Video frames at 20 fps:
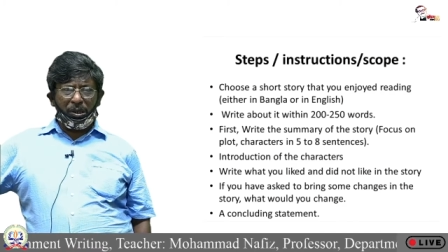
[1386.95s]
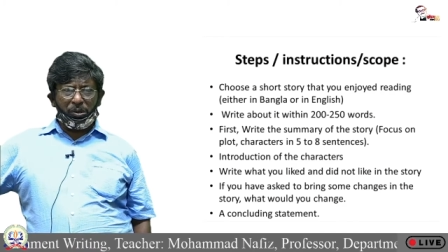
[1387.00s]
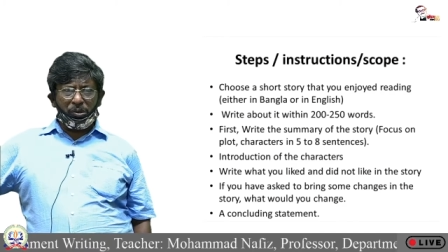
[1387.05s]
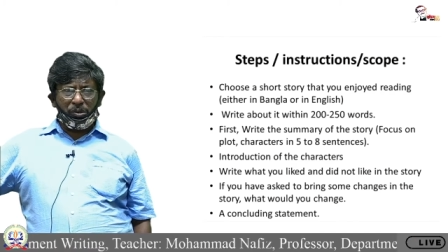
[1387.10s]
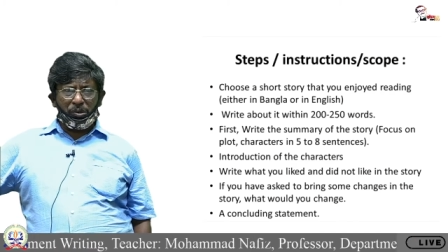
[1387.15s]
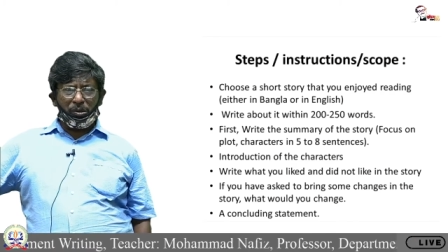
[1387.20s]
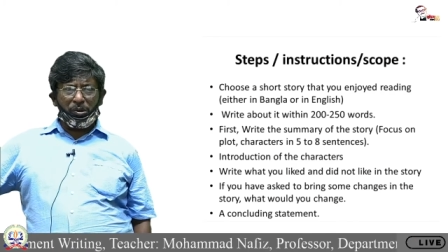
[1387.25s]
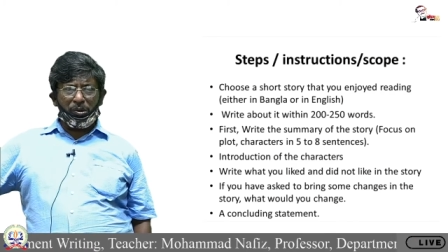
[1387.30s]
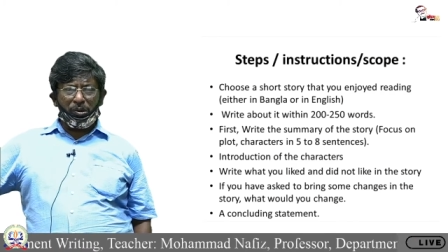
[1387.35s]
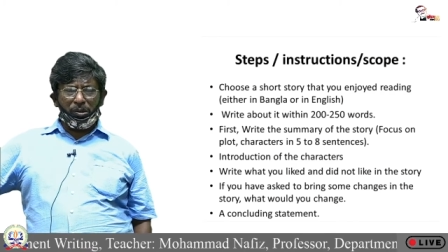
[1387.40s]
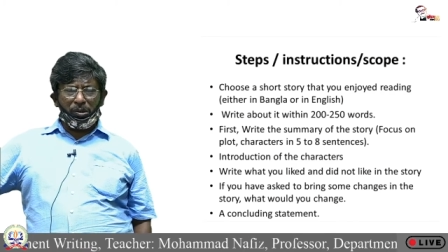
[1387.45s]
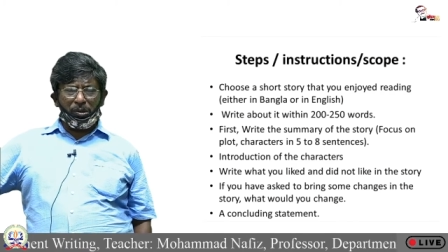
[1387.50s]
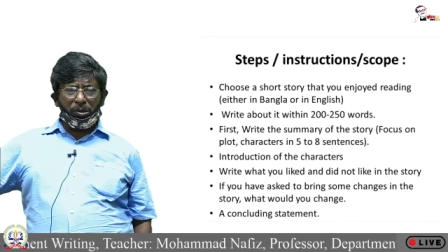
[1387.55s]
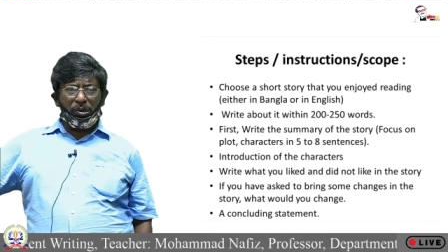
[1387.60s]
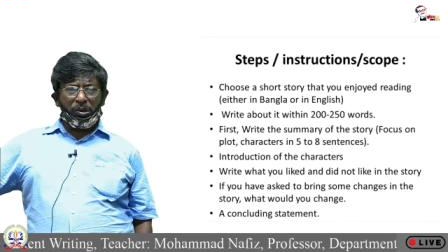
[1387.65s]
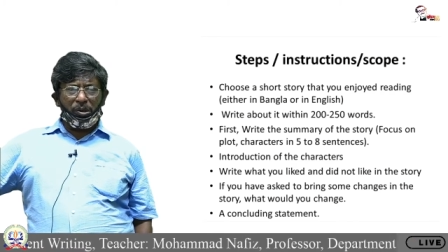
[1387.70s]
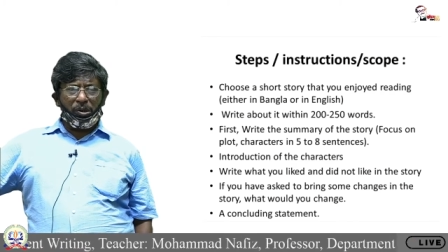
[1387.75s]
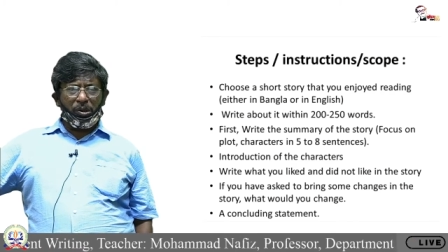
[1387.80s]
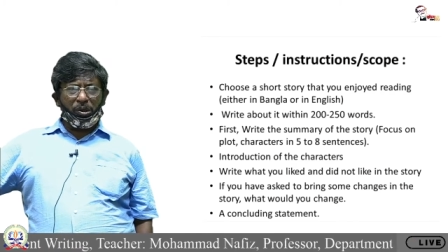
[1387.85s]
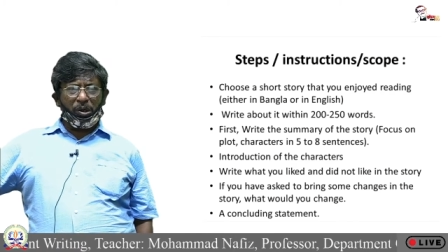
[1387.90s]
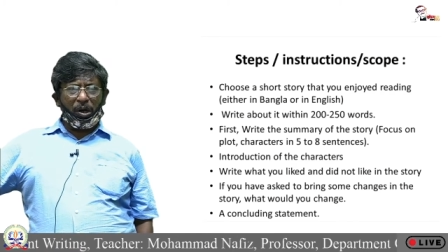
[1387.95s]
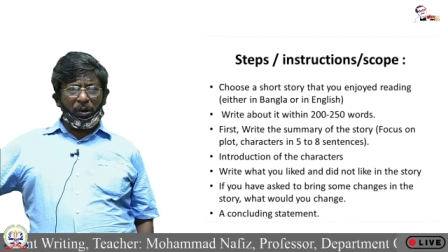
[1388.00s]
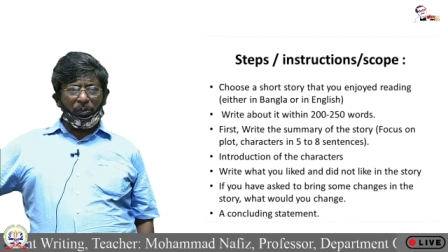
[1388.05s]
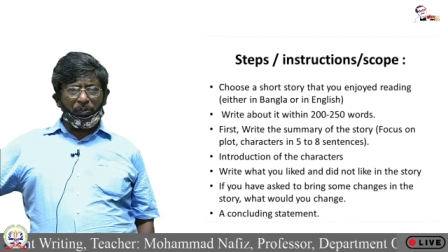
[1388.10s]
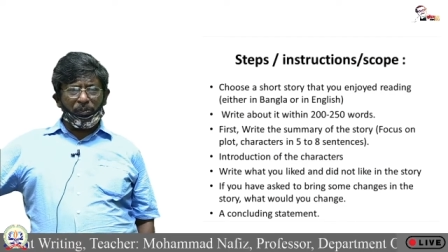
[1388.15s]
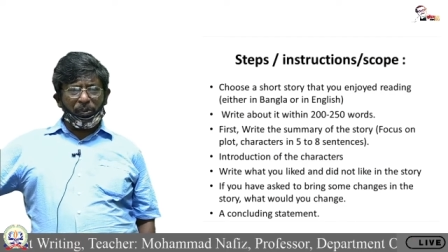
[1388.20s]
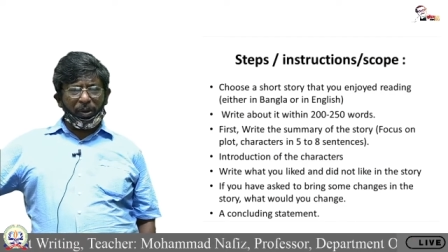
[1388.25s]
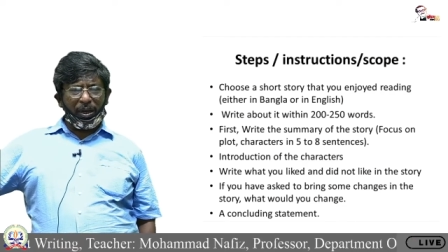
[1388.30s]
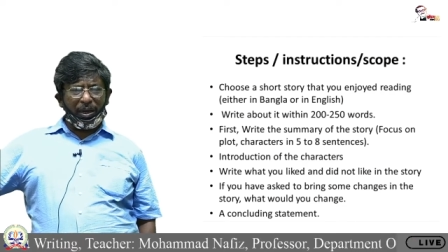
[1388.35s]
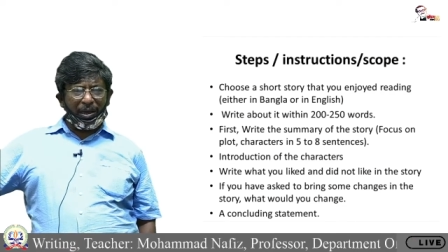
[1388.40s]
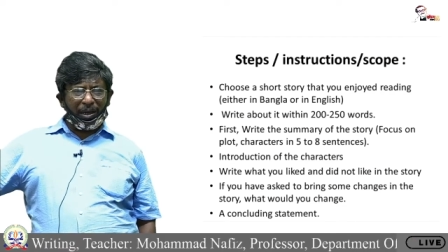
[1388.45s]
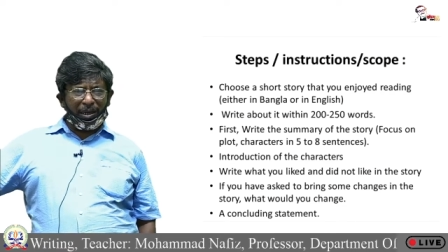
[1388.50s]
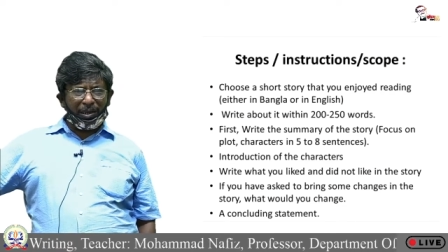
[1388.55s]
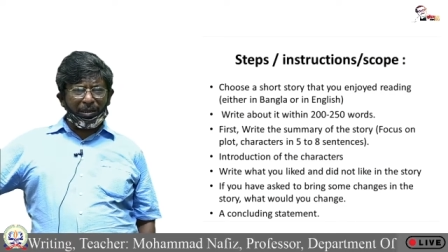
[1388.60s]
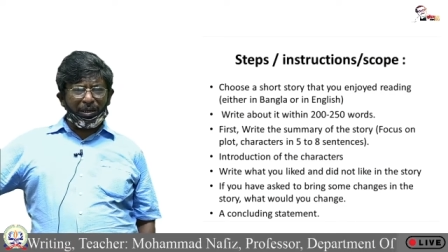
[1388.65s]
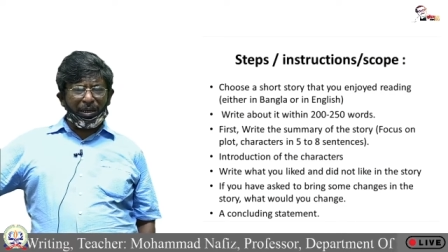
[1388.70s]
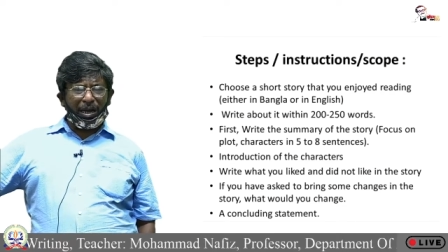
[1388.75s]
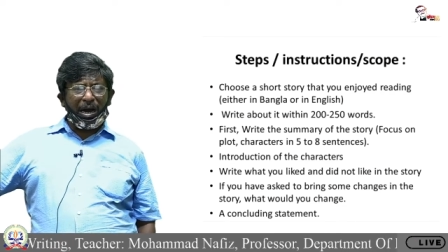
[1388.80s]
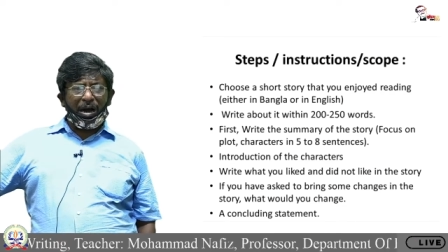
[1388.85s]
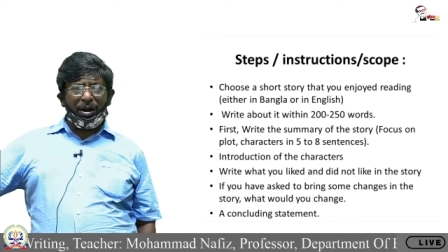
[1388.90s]
to compare
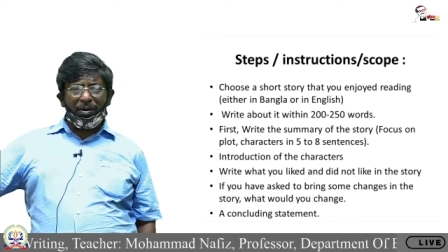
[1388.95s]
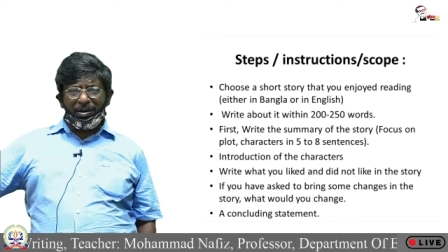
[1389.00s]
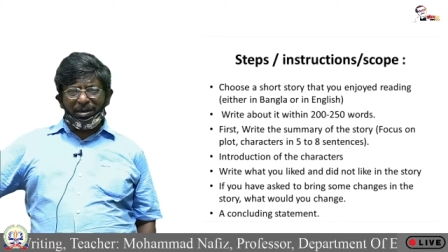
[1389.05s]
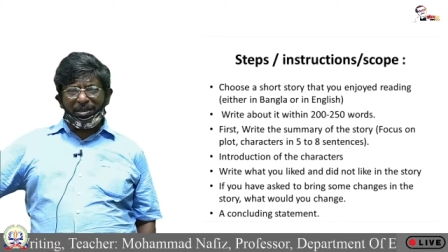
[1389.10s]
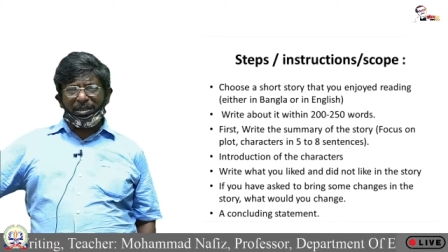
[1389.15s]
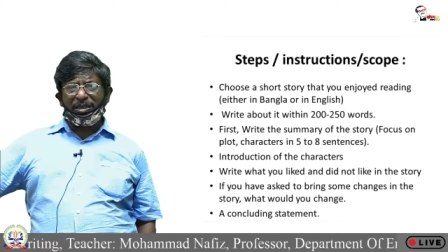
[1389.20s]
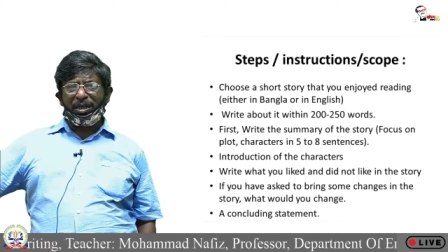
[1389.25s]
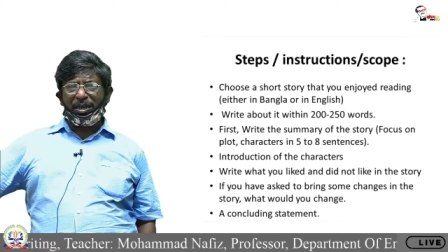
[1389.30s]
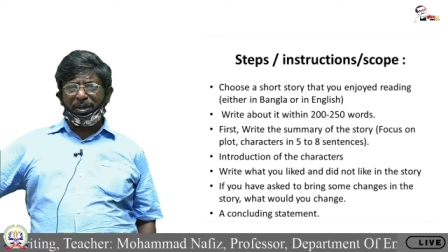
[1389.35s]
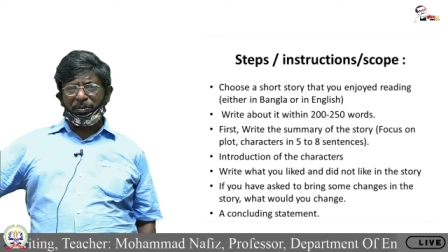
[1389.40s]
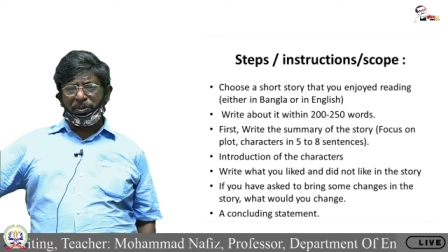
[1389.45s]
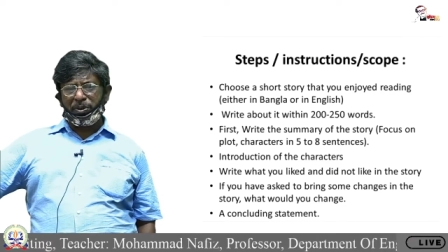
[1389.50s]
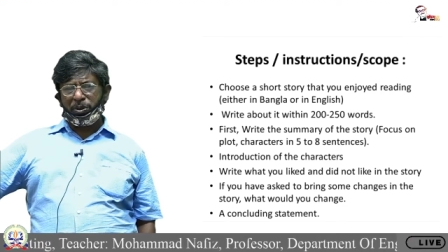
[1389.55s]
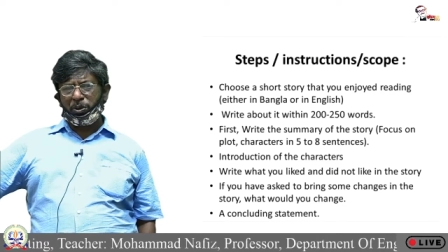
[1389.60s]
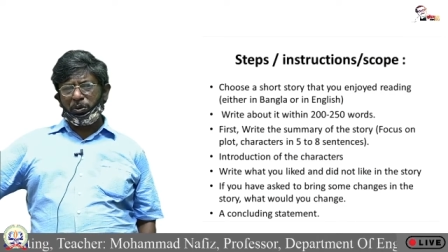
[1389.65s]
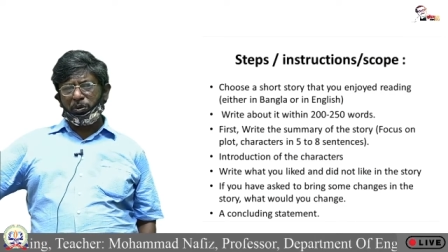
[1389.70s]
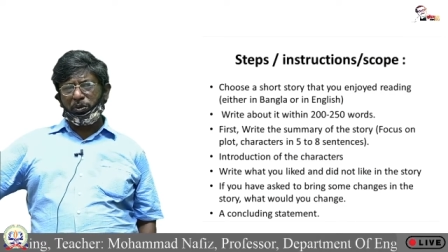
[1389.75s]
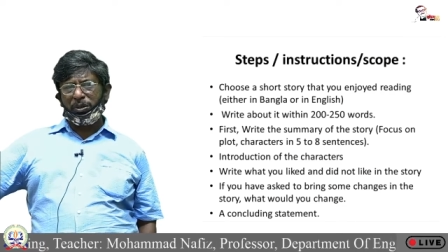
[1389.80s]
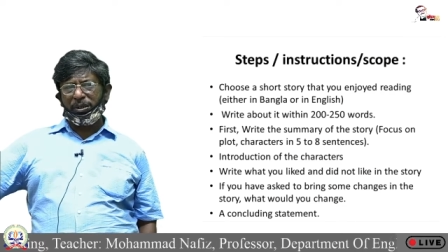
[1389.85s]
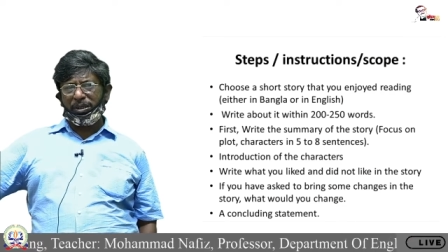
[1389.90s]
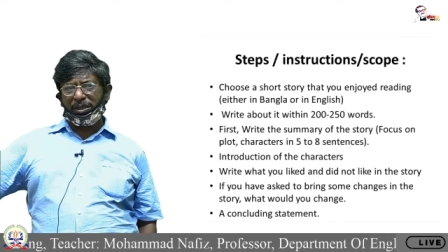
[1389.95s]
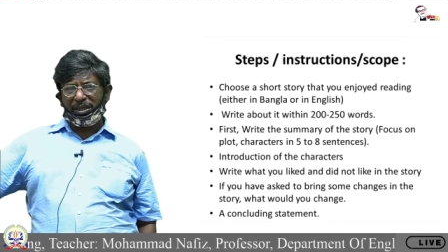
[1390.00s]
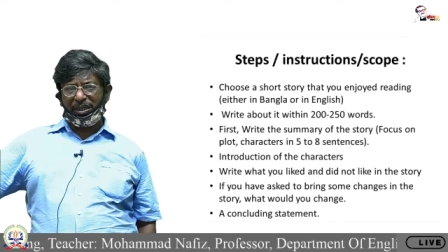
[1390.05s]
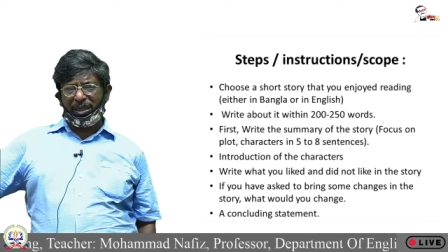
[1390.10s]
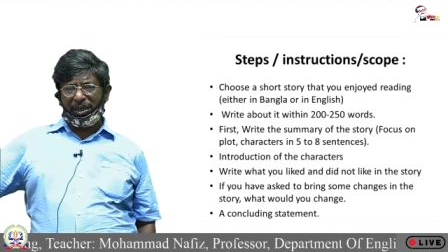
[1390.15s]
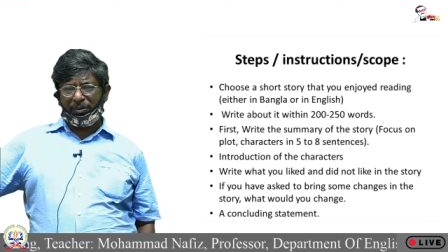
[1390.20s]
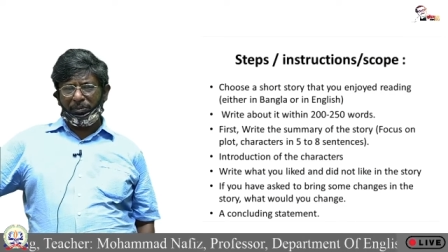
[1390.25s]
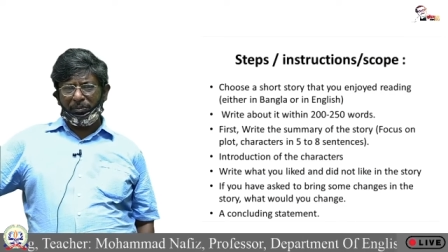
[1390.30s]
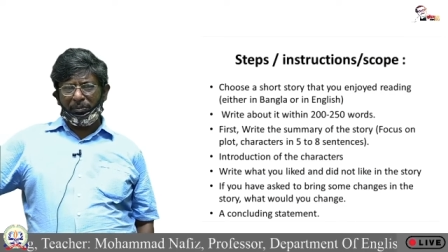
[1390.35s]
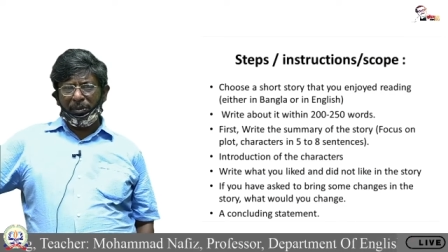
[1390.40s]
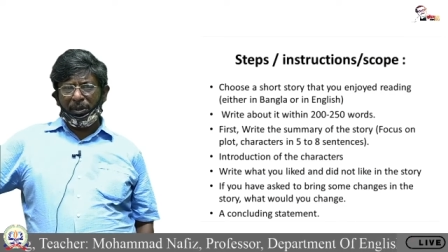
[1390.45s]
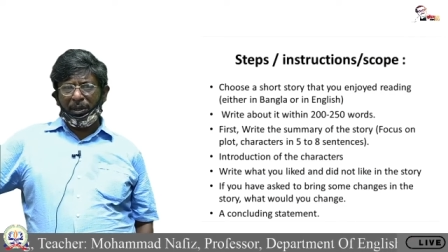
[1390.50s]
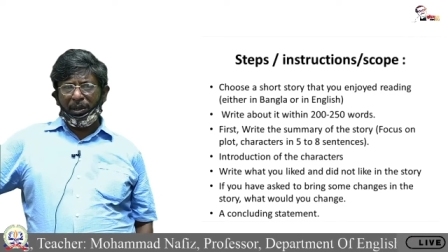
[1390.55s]
ourselves with them